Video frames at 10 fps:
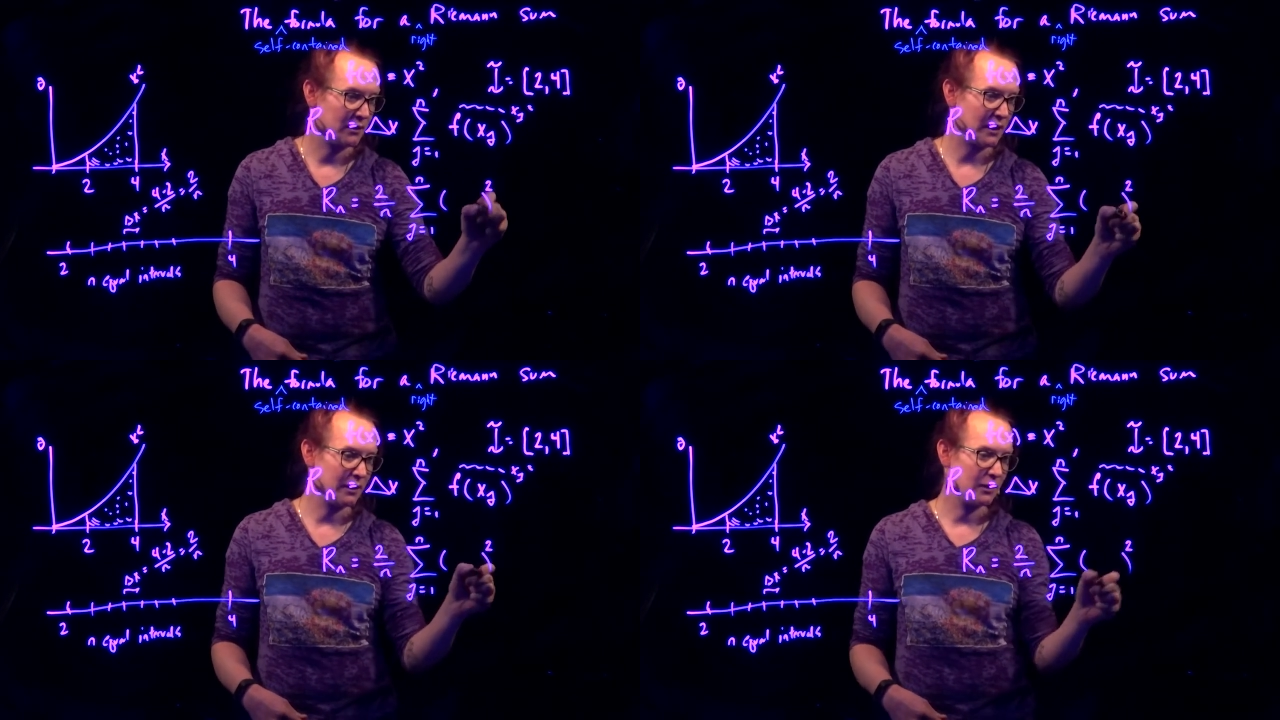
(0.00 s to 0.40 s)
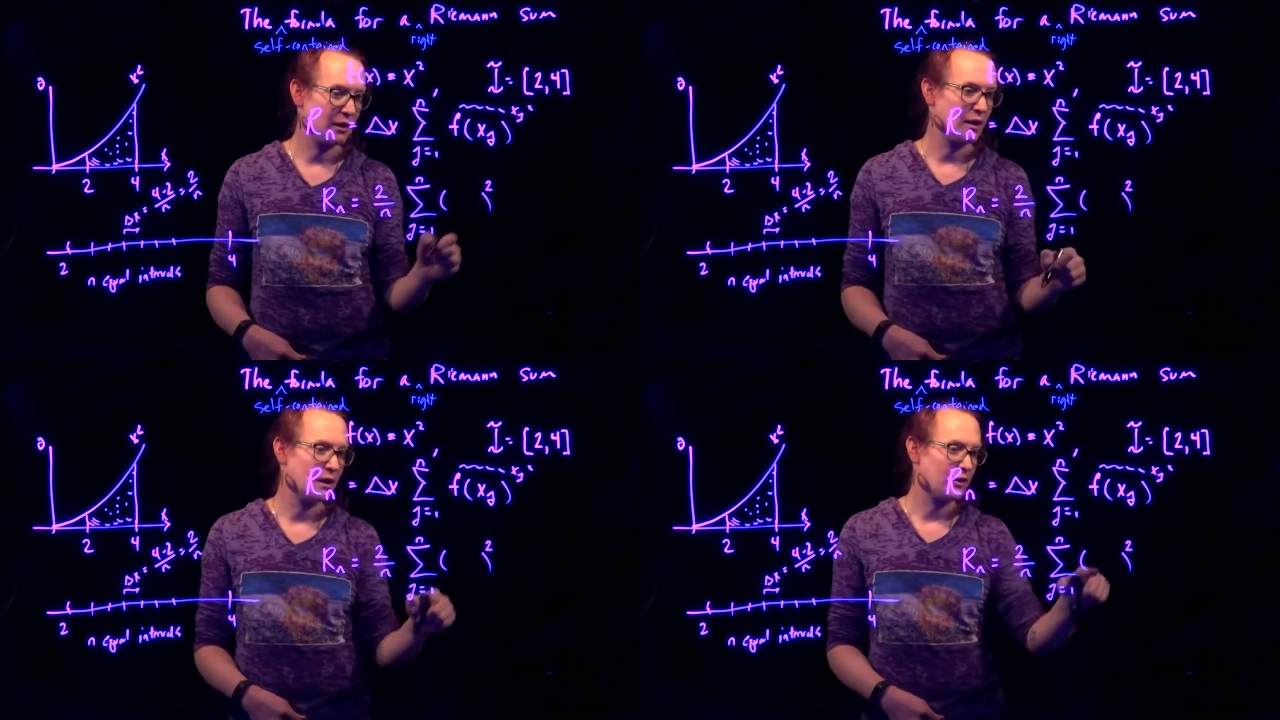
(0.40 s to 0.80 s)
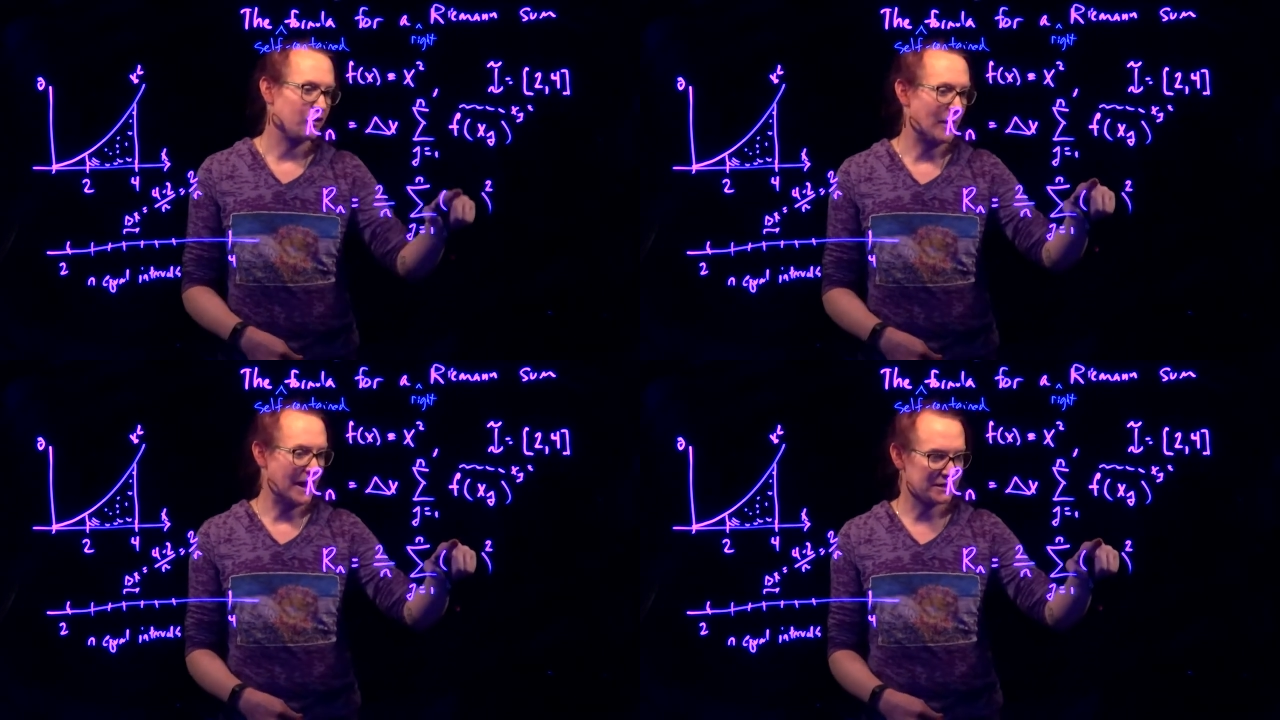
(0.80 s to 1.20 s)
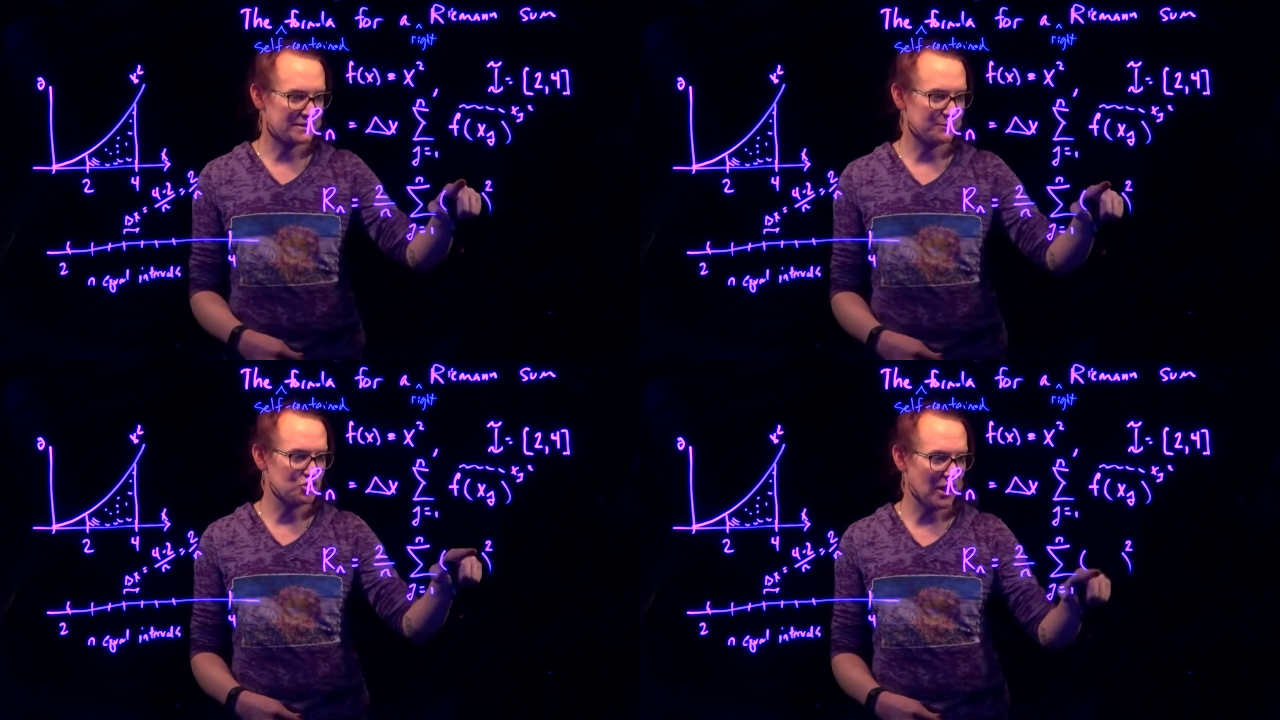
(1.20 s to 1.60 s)
Okay, so x
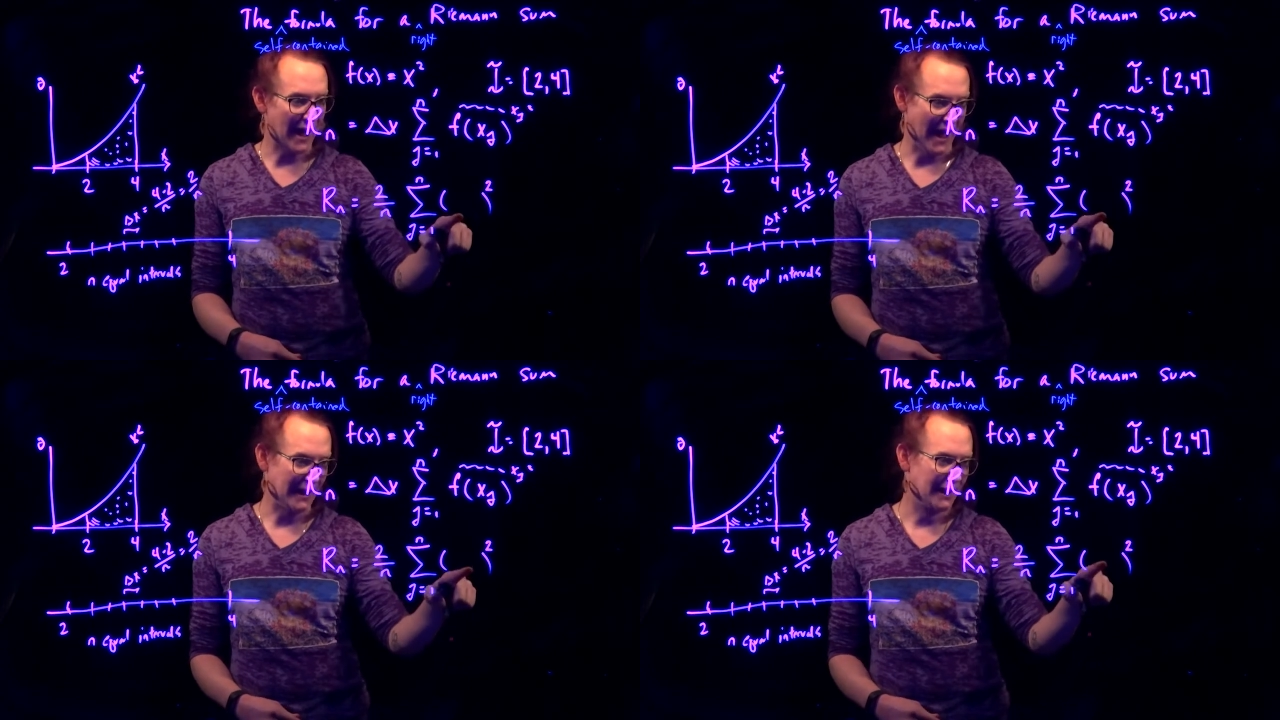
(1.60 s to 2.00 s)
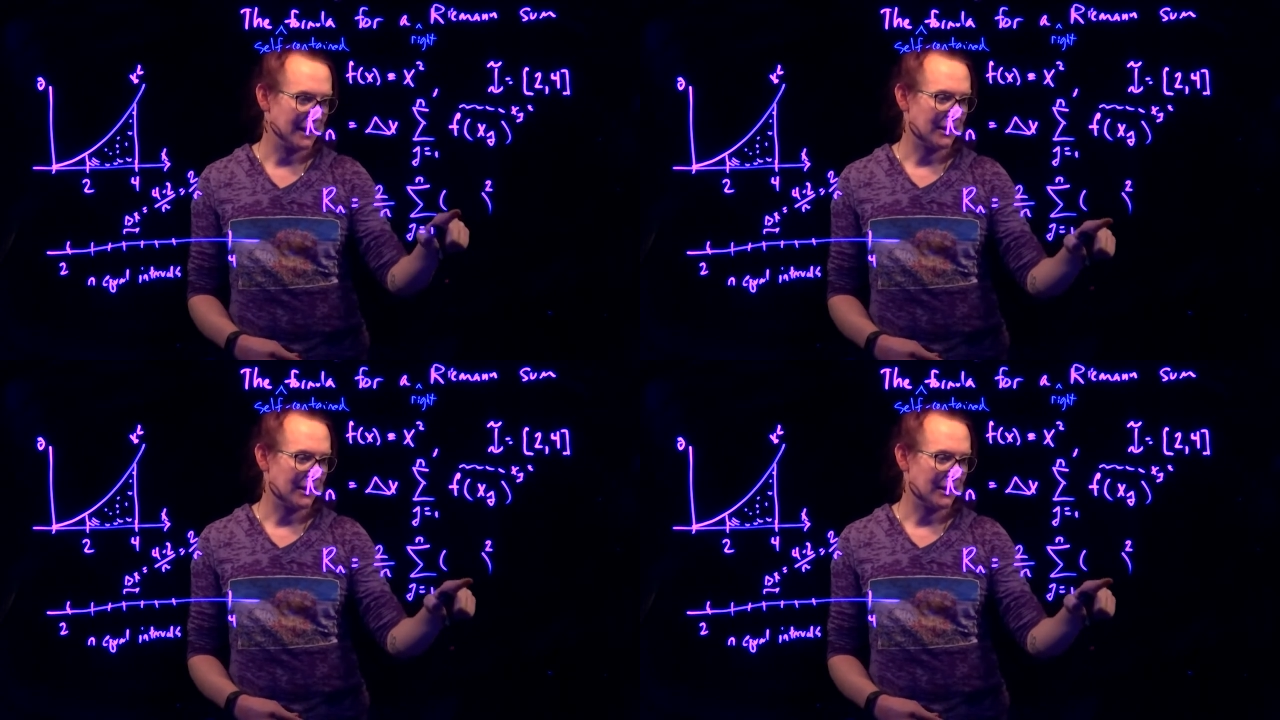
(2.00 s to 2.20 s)
sub j